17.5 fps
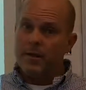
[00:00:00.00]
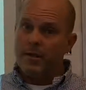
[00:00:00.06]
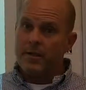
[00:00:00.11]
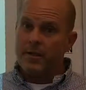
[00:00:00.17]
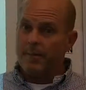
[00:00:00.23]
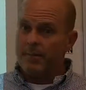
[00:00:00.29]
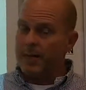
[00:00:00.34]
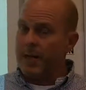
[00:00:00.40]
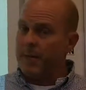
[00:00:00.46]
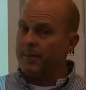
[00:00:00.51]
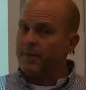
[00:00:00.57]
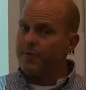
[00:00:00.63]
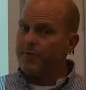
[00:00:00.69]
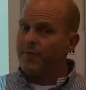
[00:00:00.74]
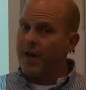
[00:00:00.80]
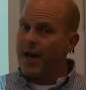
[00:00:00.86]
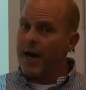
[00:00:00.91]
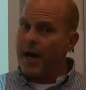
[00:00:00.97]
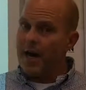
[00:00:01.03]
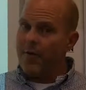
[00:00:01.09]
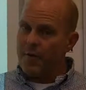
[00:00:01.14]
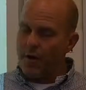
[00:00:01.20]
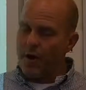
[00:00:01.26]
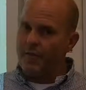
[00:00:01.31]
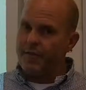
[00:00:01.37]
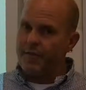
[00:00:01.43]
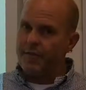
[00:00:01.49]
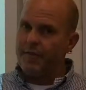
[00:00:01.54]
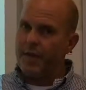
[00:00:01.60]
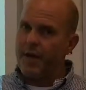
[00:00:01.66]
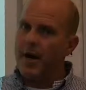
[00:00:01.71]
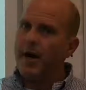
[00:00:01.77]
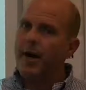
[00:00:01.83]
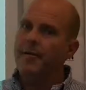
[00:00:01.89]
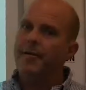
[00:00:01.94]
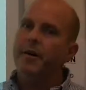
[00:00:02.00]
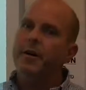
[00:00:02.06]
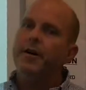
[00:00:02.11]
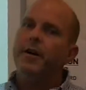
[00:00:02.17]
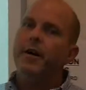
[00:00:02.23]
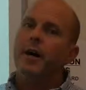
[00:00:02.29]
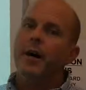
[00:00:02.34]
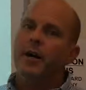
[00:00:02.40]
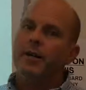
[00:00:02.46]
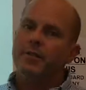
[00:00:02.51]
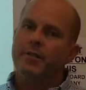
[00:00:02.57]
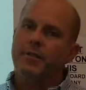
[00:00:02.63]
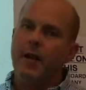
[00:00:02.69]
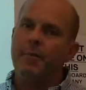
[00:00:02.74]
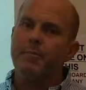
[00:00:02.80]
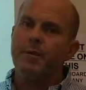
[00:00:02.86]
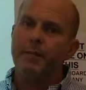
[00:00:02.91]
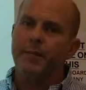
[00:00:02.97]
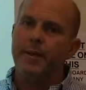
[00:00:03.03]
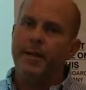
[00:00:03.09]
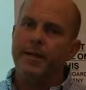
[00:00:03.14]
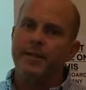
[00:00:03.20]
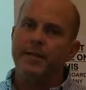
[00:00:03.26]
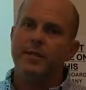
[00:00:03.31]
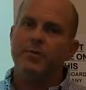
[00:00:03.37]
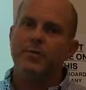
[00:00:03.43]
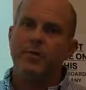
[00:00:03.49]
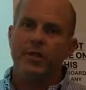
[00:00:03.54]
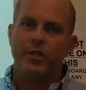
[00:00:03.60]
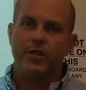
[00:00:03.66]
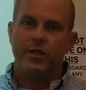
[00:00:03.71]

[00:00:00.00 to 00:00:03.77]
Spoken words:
sometimes 5, often 5, subcommittees,